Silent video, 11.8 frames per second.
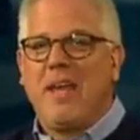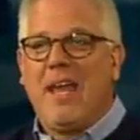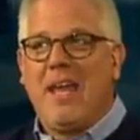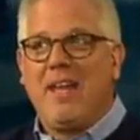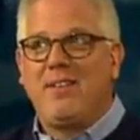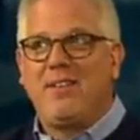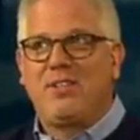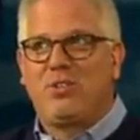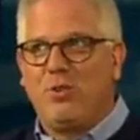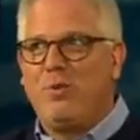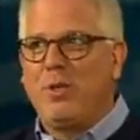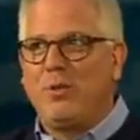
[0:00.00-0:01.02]
And the
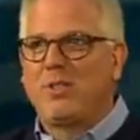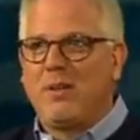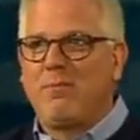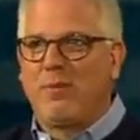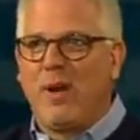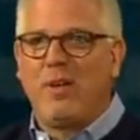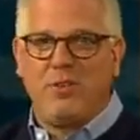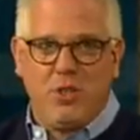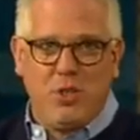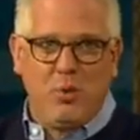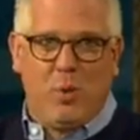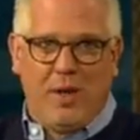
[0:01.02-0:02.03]
two mules up front
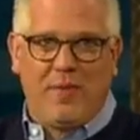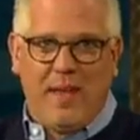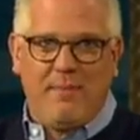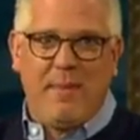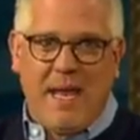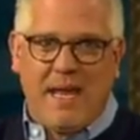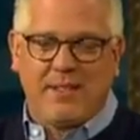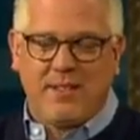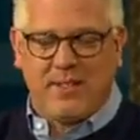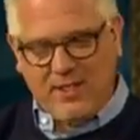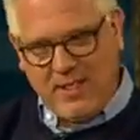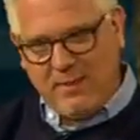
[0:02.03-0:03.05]
knew what they meant.
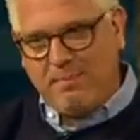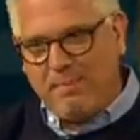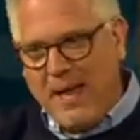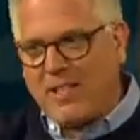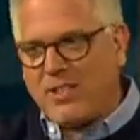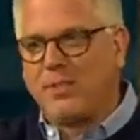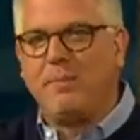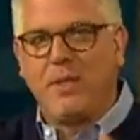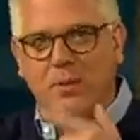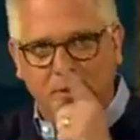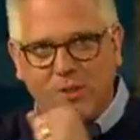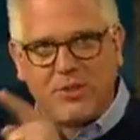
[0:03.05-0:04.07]
You see, the best
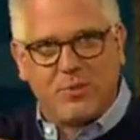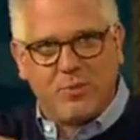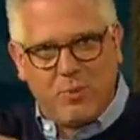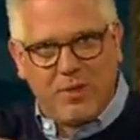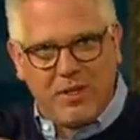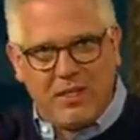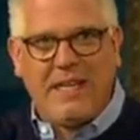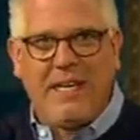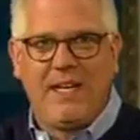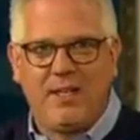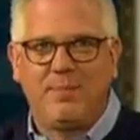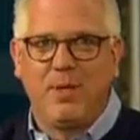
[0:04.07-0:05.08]
mules were the
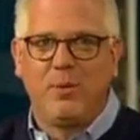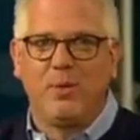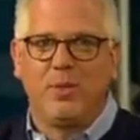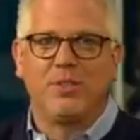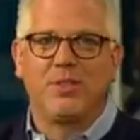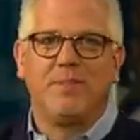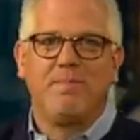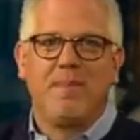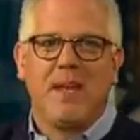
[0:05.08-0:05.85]
lead mules.